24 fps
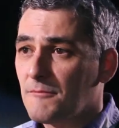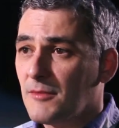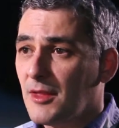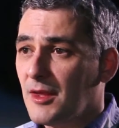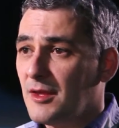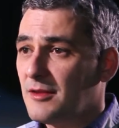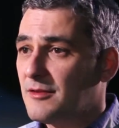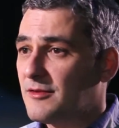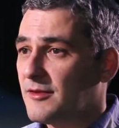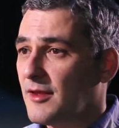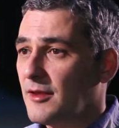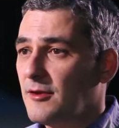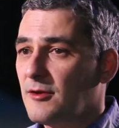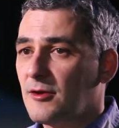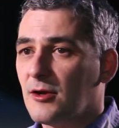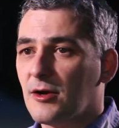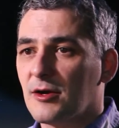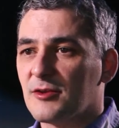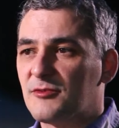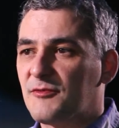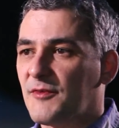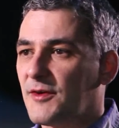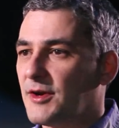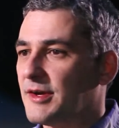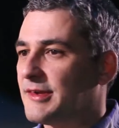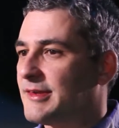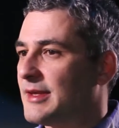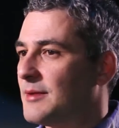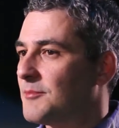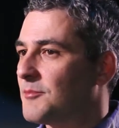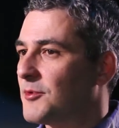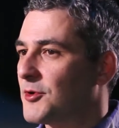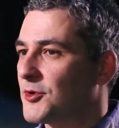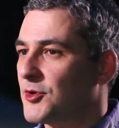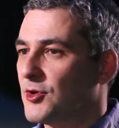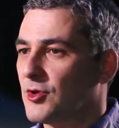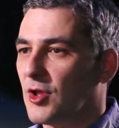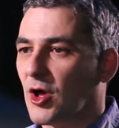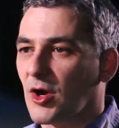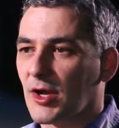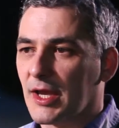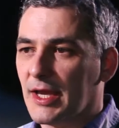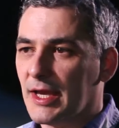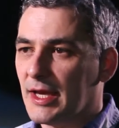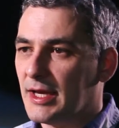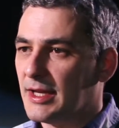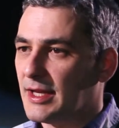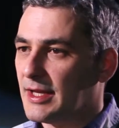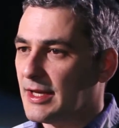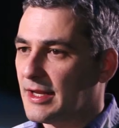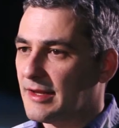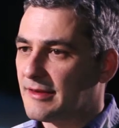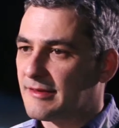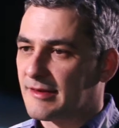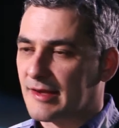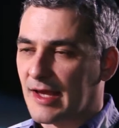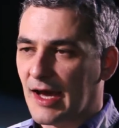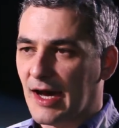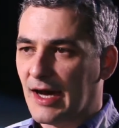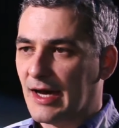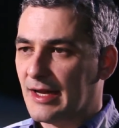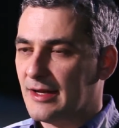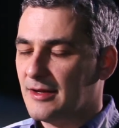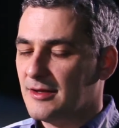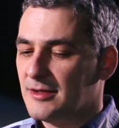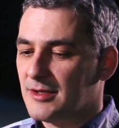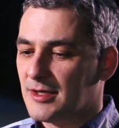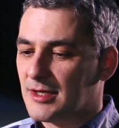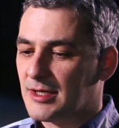It's very simple. You log in and it's got